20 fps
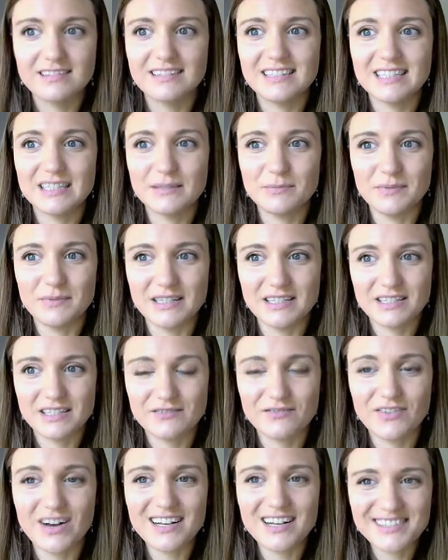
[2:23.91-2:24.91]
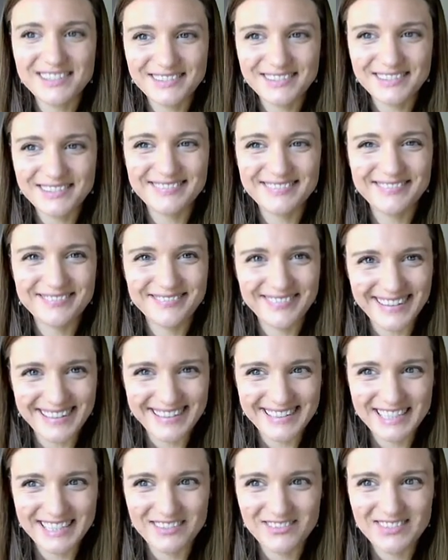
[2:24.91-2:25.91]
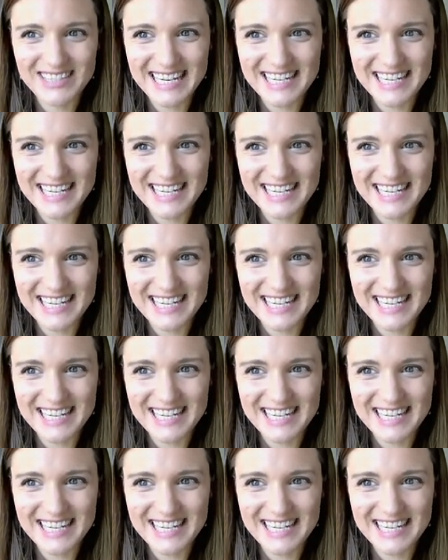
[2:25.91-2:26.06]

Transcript: species, fossil relatives,